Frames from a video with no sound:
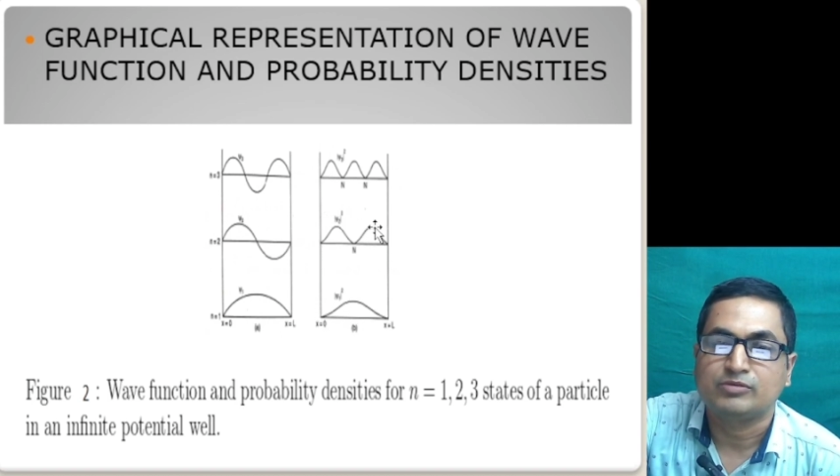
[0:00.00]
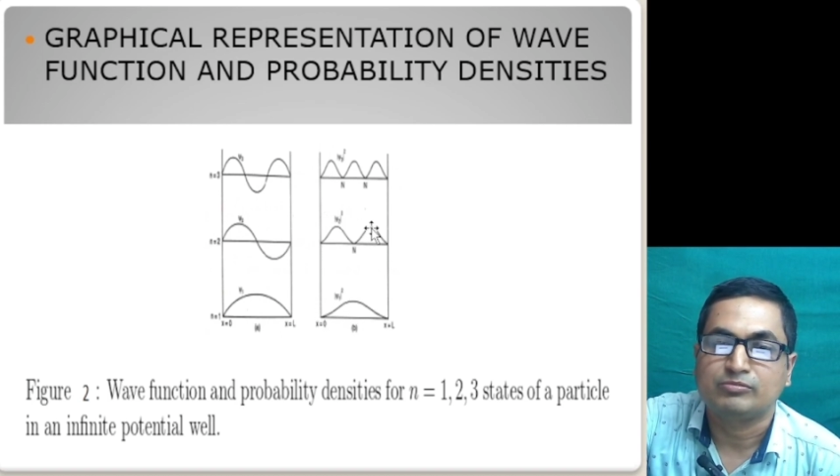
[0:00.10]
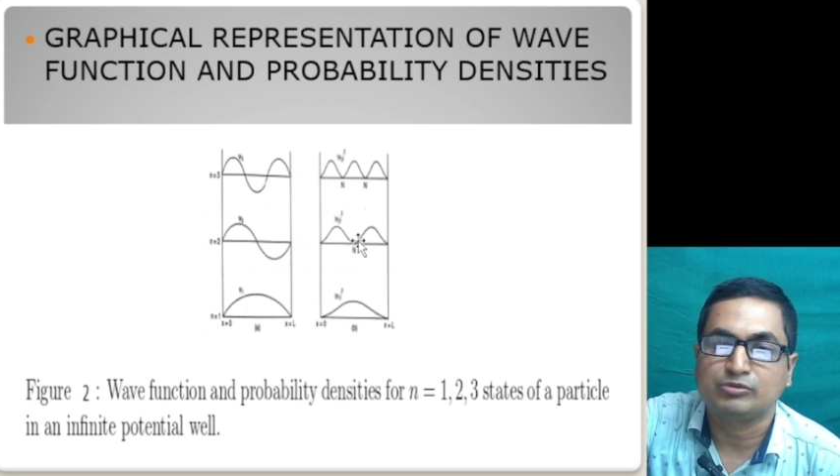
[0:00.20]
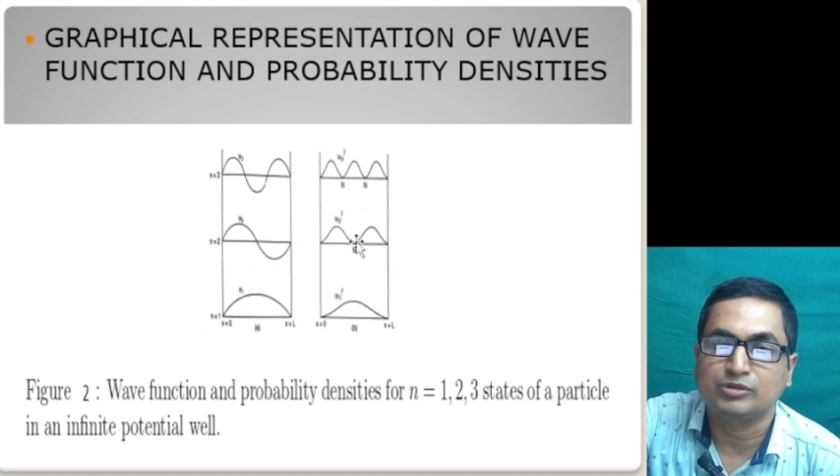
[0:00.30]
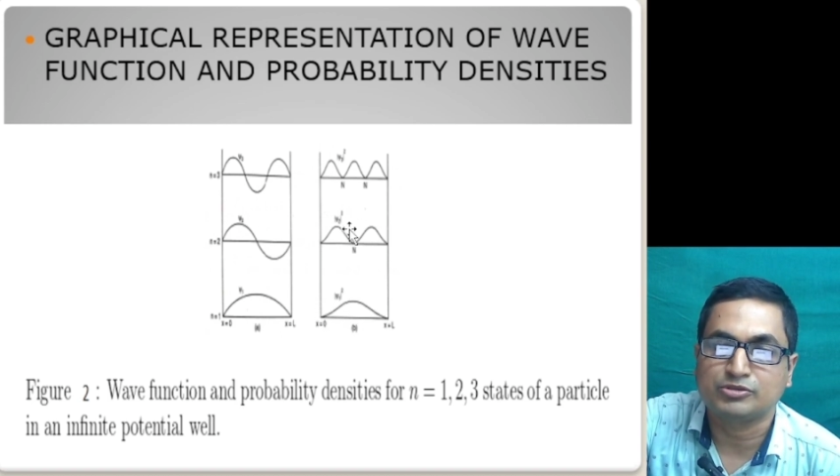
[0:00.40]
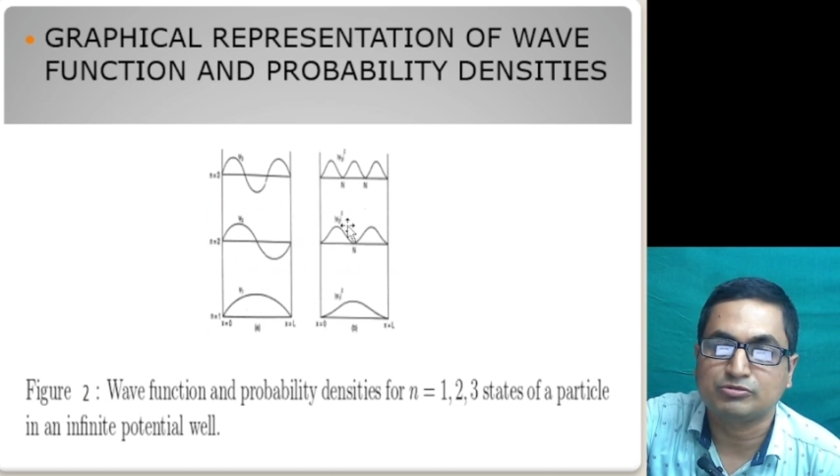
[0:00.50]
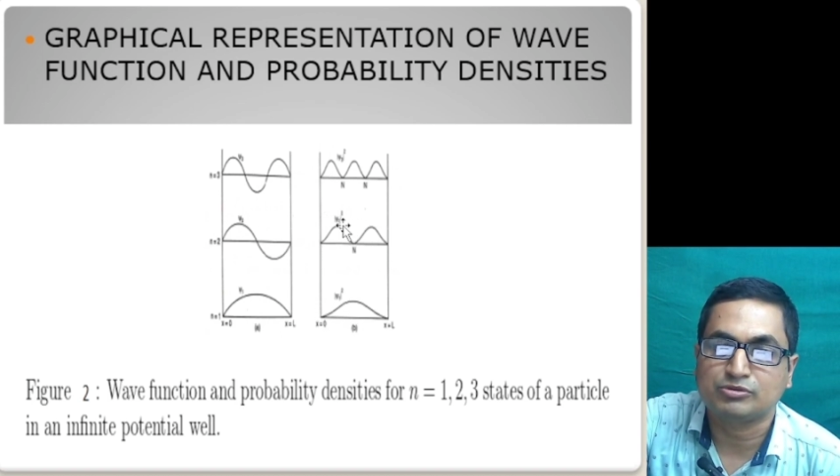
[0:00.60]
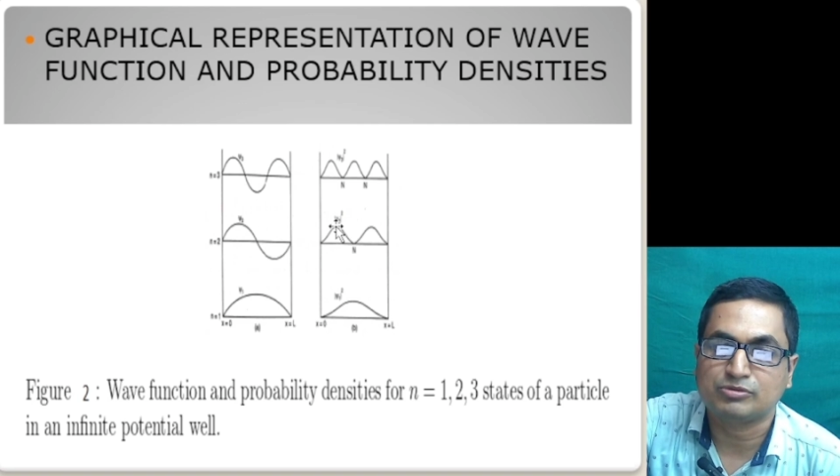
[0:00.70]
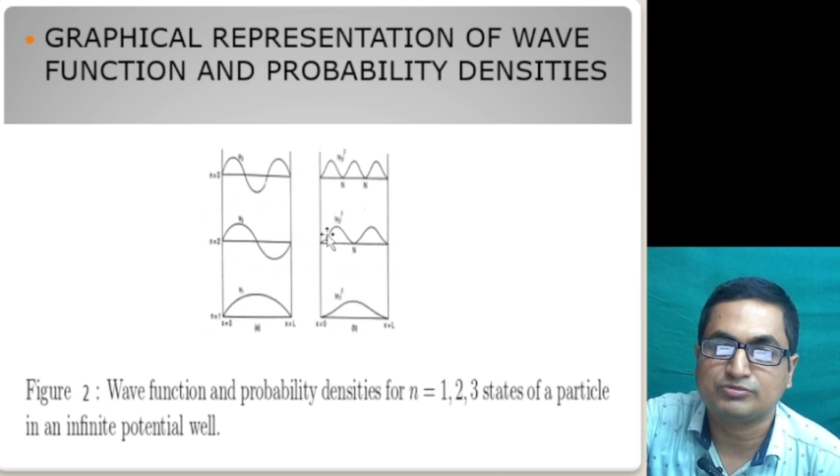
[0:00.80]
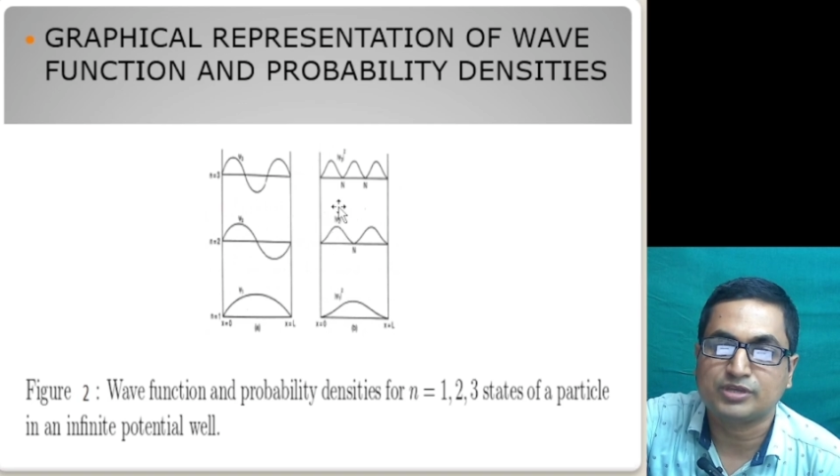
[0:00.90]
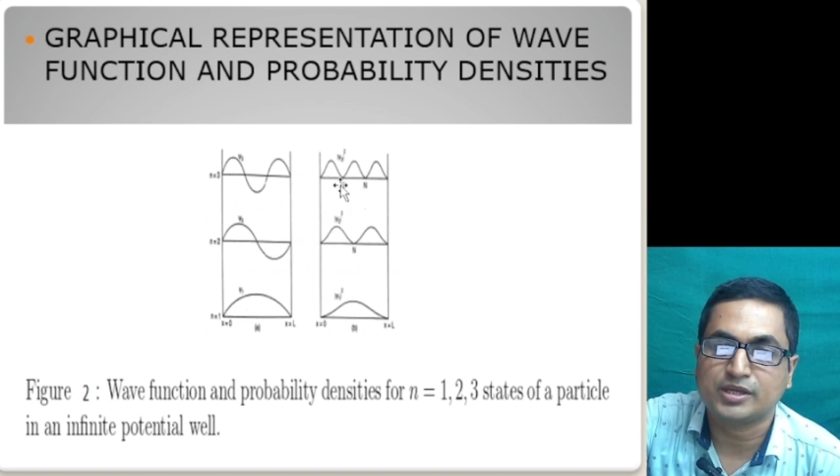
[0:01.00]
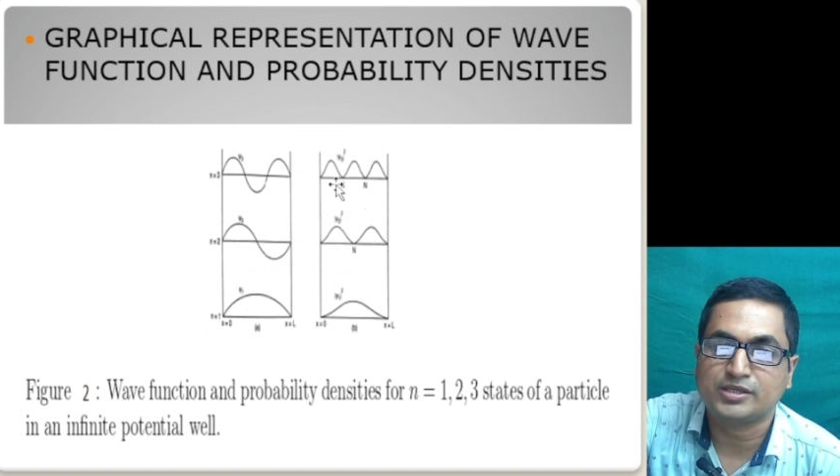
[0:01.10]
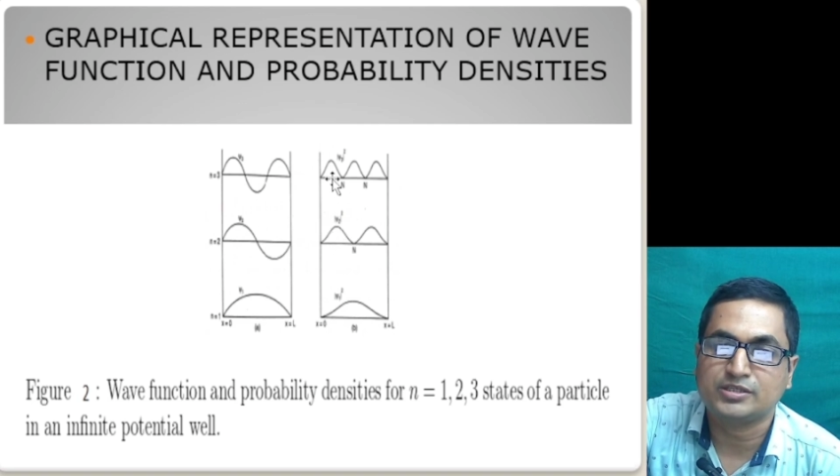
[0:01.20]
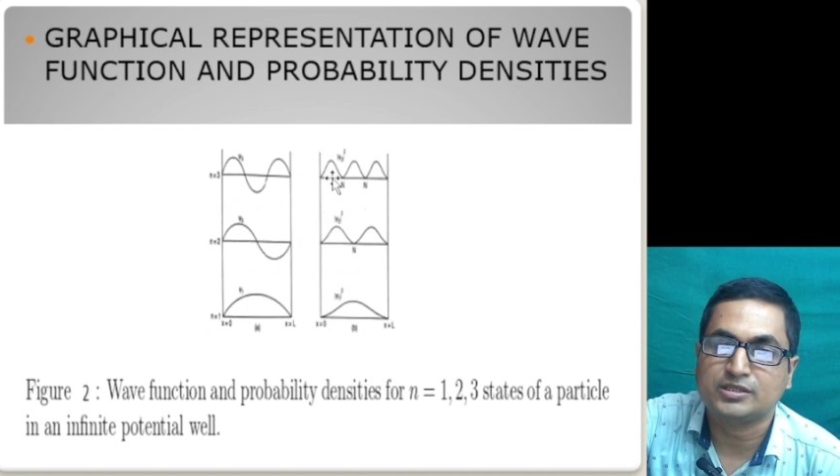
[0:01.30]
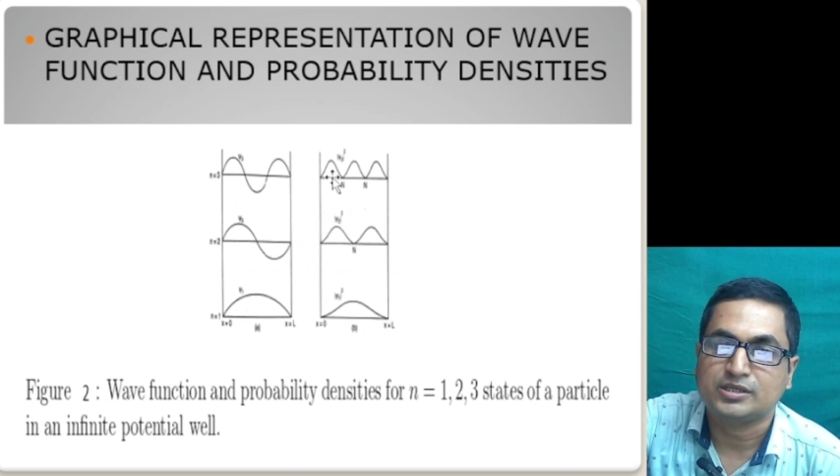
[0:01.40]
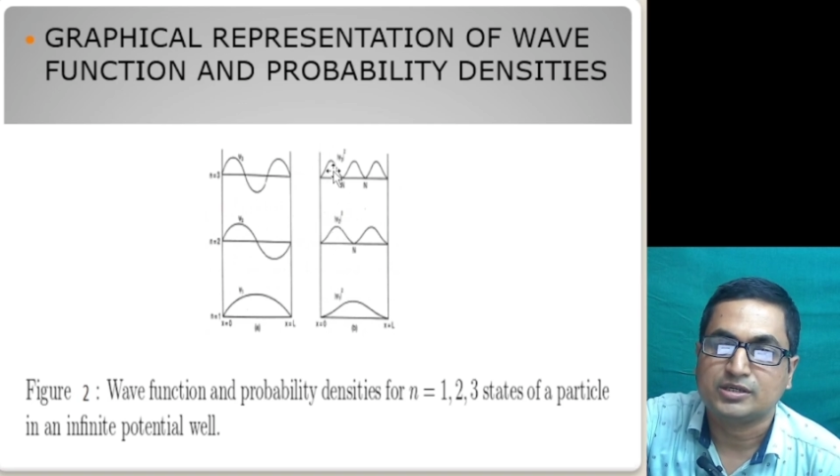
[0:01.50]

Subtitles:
modulus square of psi is